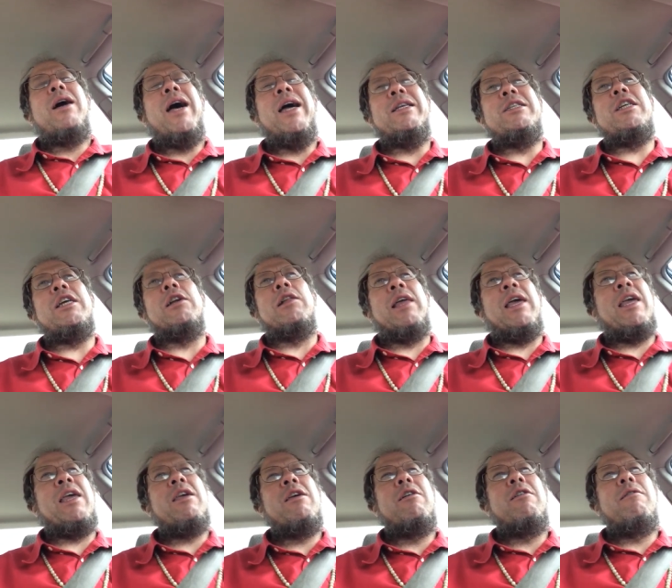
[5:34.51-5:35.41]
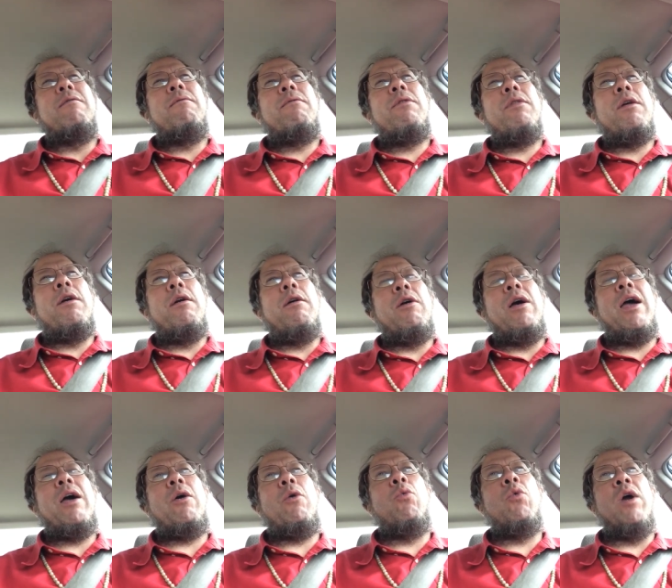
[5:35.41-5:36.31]
ideally
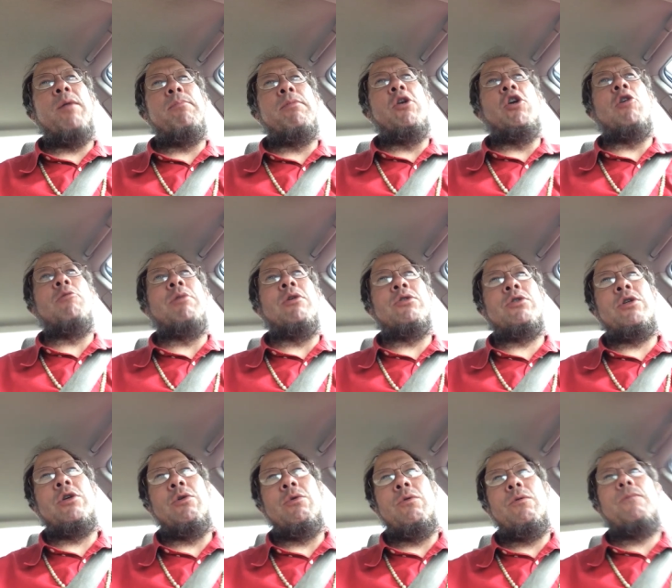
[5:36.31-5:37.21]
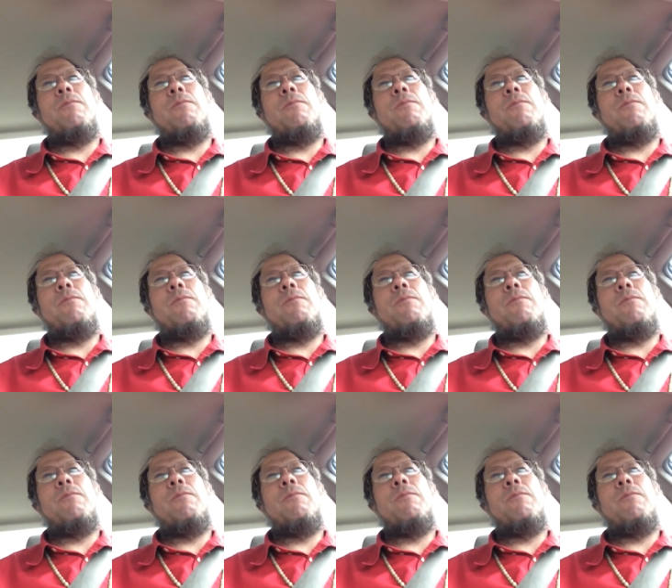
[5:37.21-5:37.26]
what bonobos do.